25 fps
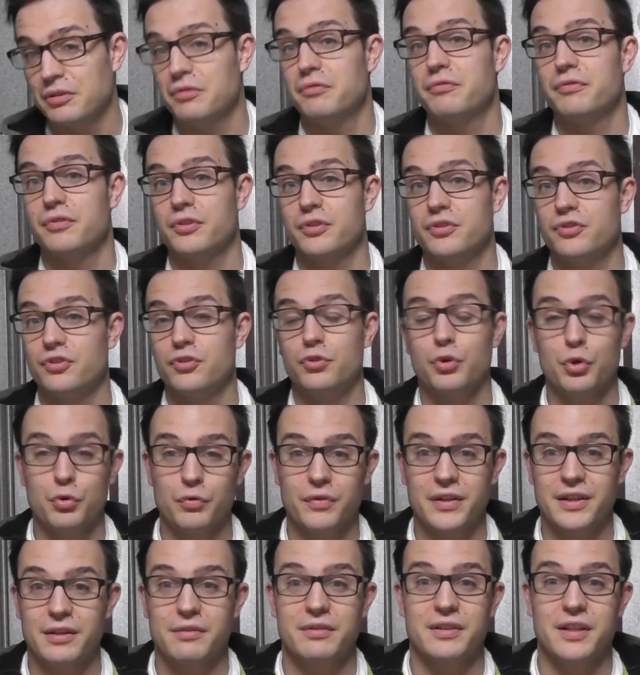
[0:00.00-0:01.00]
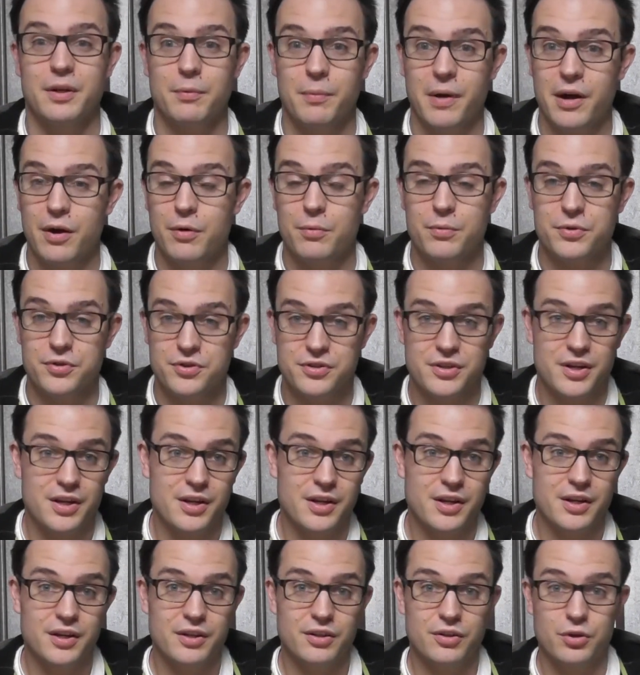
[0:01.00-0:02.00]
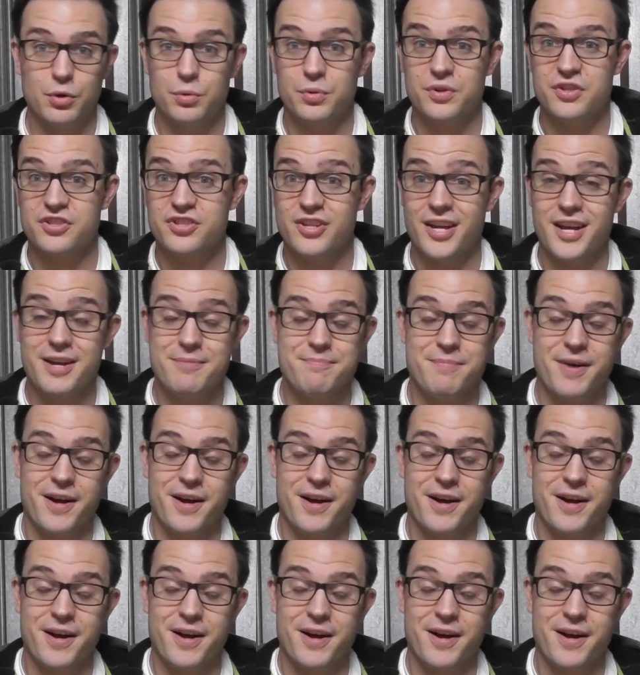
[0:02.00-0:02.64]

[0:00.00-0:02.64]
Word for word: and for it to do really well was cool to see.